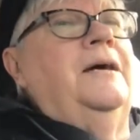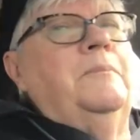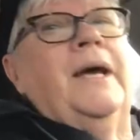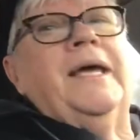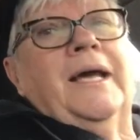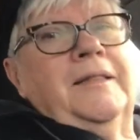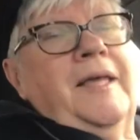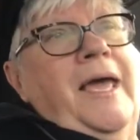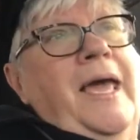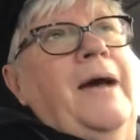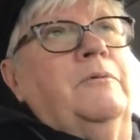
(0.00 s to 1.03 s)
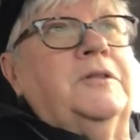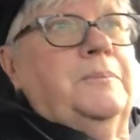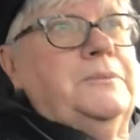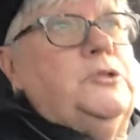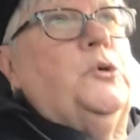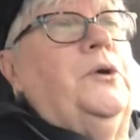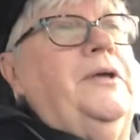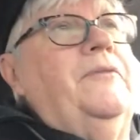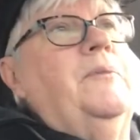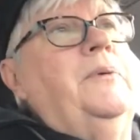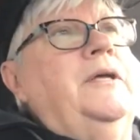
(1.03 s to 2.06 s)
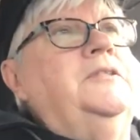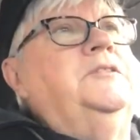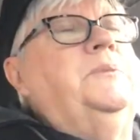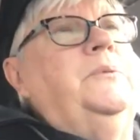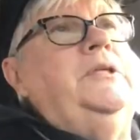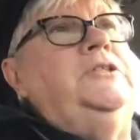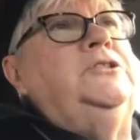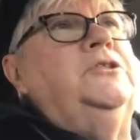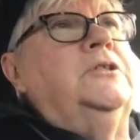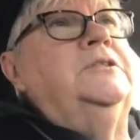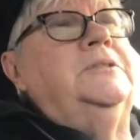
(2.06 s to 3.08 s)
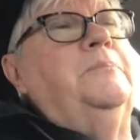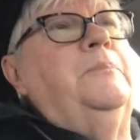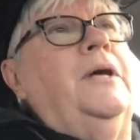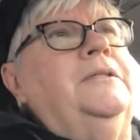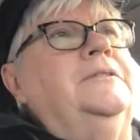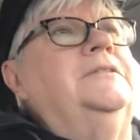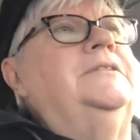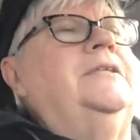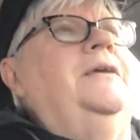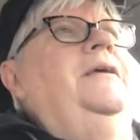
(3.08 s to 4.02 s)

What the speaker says: Mike got the hat with the majority of the buttons, but we each took some buttons.